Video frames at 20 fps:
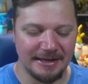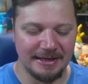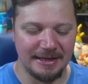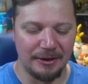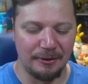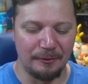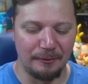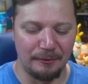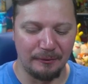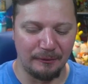
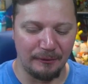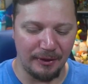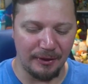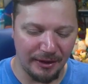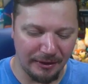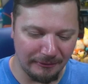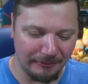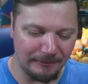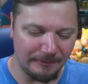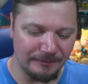
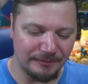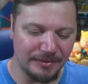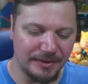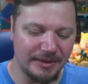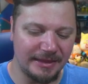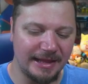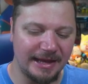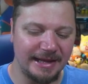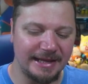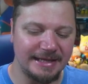Well,
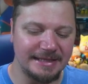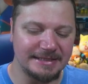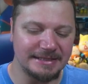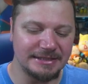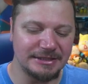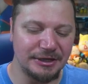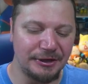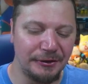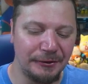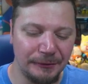that is
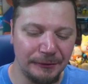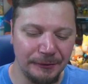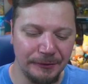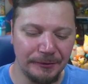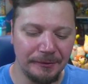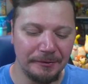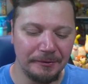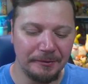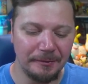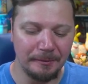
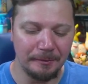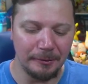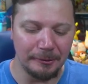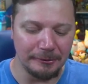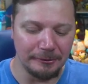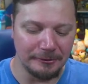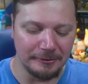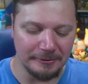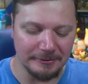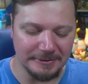two
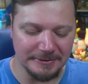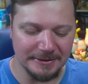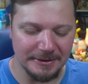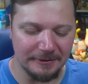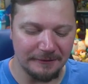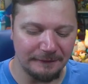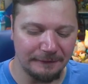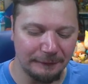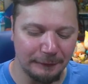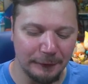pulls
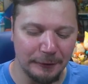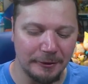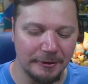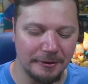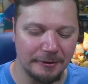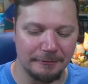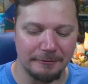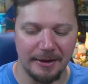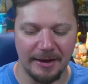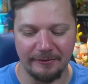for
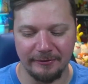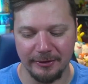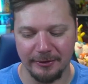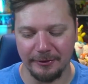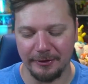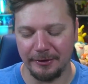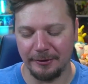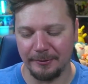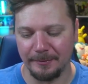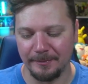the
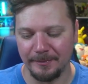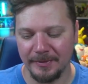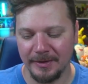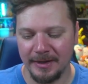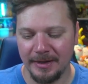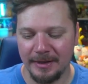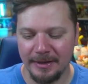Revaroom.